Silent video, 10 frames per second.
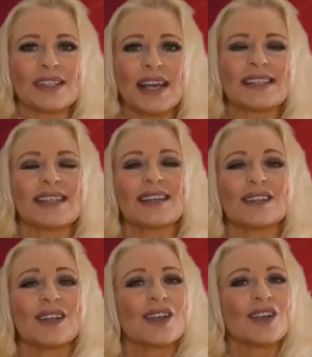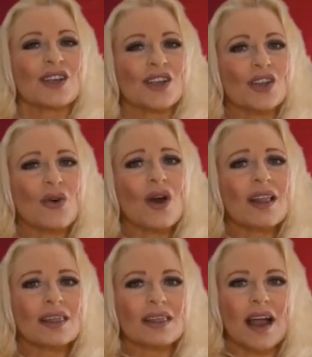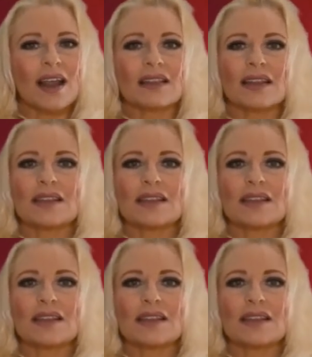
says that you're likely